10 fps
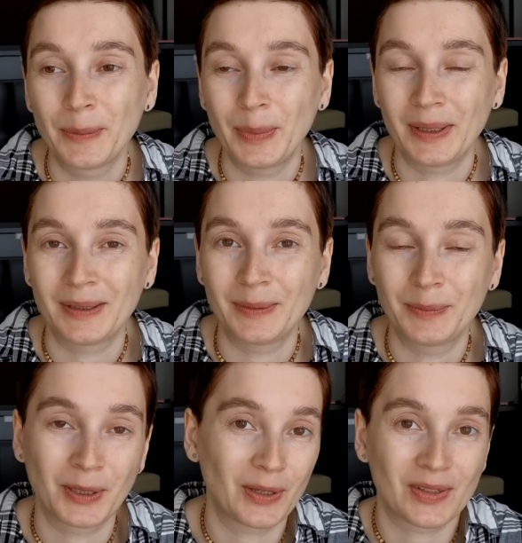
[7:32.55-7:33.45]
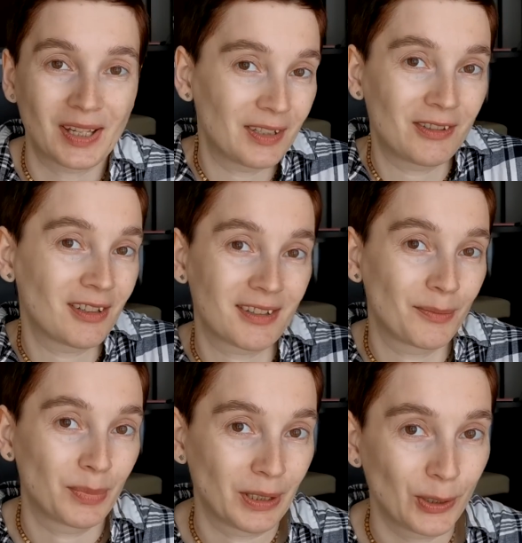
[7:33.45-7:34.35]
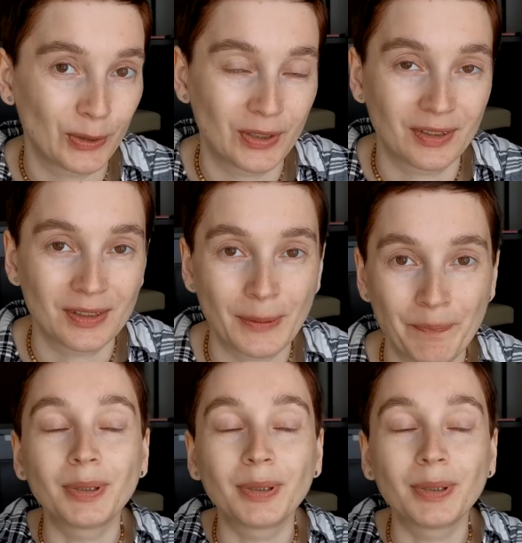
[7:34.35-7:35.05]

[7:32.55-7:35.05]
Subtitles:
but because I just simply couldn't.